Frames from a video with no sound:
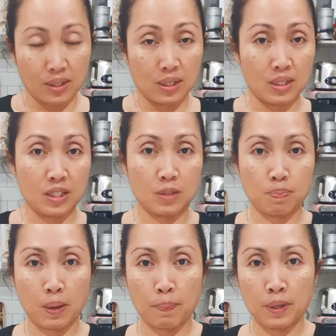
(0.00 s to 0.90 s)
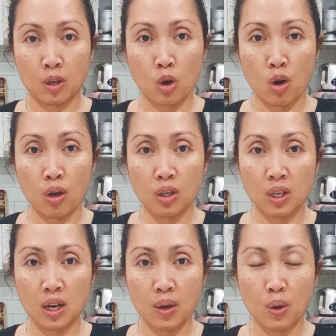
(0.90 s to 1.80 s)
This is peppercorn
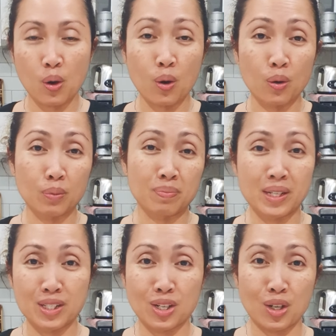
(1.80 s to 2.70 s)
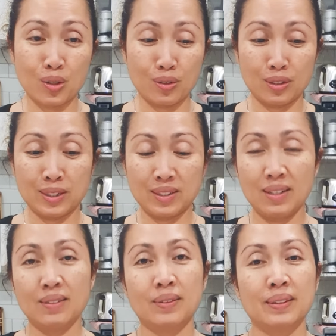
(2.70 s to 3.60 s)
or Malaysia call it
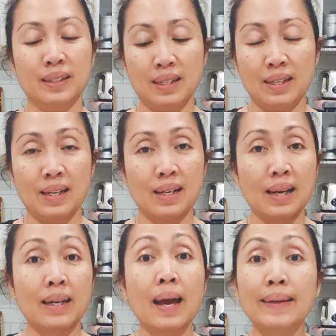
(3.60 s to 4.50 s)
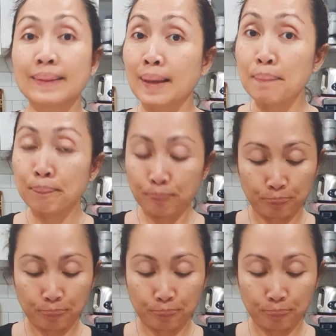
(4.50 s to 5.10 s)
lada hitam.